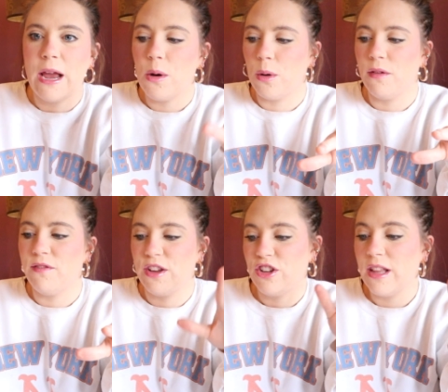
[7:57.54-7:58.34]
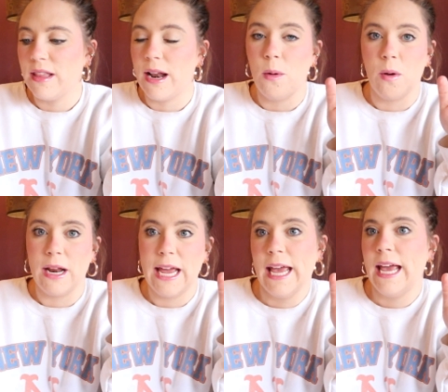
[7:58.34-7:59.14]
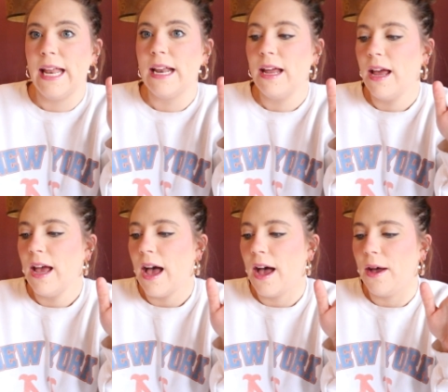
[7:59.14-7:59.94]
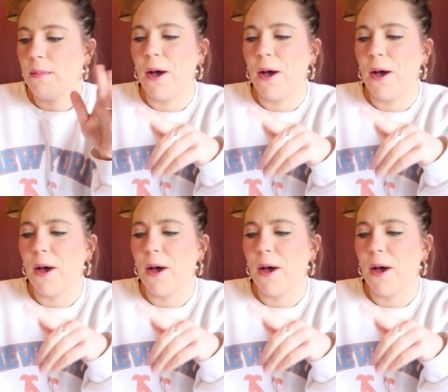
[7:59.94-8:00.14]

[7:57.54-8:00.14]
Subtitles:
or vision that I want to hit. Oh,